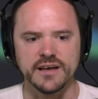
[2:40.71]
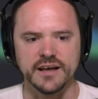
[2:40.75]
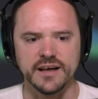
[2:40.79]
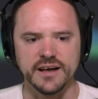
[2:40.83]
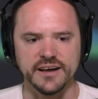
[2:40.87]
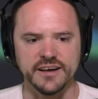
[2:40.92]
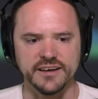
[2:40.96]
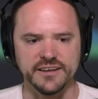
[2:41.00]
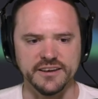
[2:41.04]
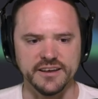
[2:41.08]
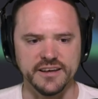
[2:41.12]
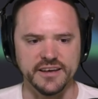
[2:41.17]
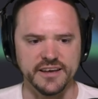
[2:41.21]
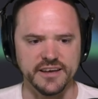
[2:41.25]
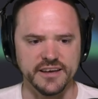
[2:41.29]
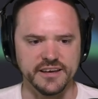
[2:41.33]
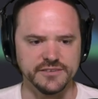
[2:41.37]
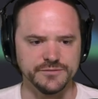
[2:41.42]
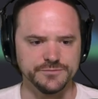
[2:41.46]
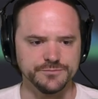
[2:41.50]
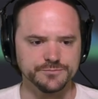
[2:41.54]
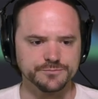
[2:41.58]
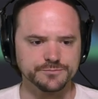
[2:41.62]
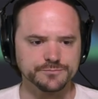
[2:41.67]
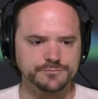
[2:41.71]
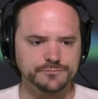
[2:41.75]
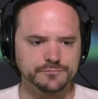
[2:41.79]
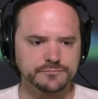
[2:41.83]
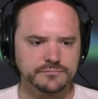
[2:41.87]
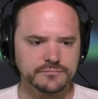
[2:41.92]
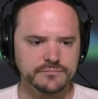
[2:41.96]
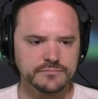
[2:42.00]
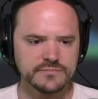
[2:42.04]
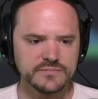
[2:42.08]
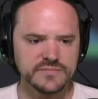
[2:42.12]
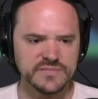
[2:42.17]
on
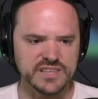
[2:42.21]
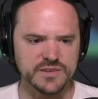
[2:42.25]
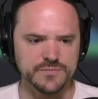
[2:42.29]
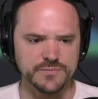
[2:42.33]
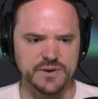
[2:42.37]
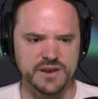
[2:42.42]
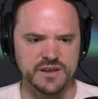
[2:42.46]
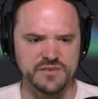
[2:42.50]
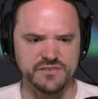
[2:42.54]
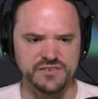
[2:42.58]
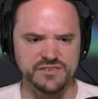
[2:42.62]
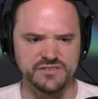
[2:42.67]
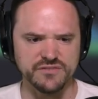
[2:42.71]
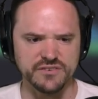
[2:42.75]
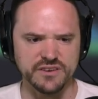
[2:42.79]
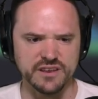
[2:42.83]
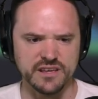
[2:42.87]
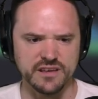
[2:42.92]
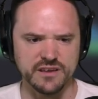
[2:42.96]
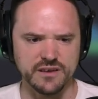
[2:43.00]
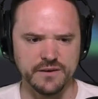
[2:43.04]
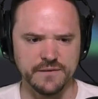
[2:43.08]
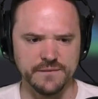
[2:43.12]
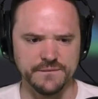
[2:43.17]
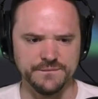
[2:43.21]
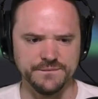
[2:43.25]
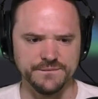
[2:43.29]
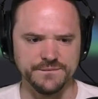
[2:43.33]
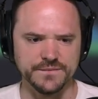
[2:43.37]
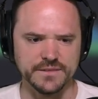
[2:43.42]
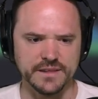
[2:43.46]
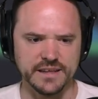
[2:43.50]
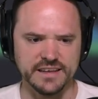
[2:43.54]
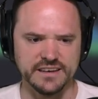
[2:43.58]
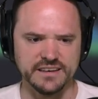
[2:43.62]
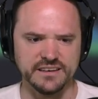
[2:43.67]
the previous video,
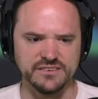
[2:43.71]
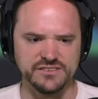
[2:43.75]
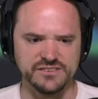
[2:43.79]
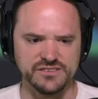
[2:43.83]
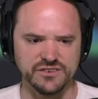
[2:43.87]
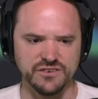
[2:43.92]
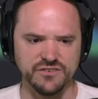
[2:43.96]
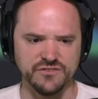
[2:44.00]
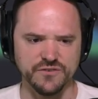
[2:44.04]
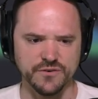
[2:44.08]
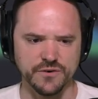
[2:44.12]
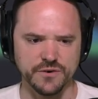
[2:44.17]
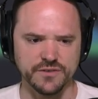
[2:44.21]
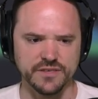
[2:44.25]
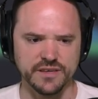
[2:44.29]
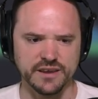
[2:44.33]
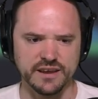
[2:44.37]
and so forth.